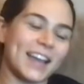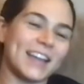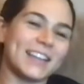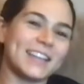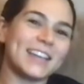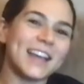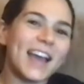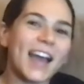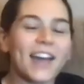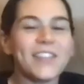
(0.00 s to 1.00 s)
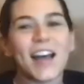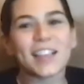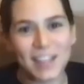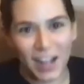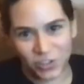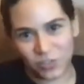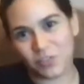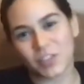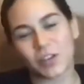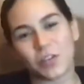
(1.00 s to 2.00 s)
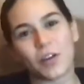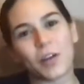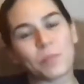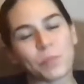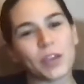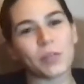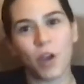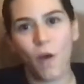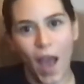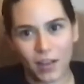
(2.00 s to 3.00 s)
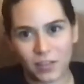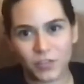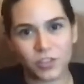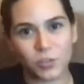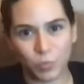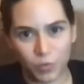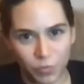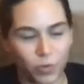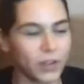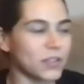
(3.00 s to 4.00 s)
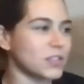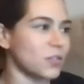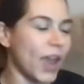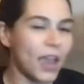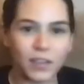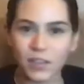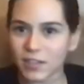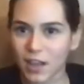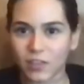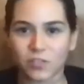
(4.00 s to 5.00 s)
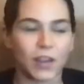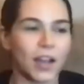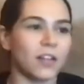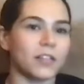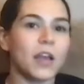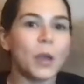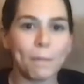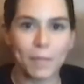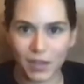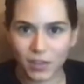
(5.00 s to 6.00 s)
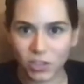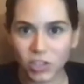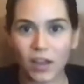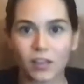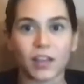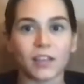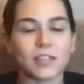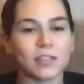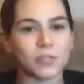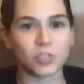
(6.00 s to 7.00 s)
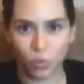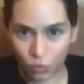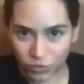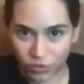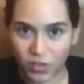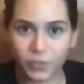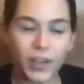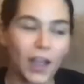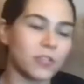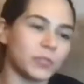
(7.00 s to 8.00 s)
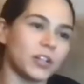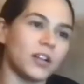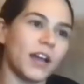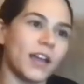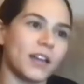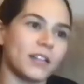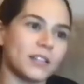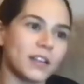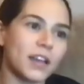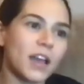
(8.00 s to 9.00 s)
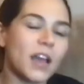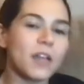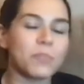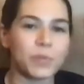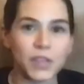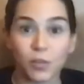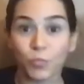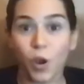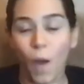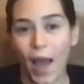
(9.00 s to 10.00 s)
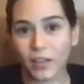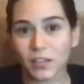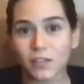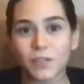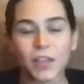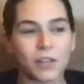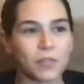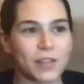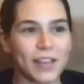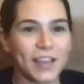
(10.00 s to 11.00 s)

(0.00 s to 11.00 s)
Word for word: and and that's not true. So being proactive is super important. So hanging the signs around, making the checklist, so hold yourself accountable and being proactive in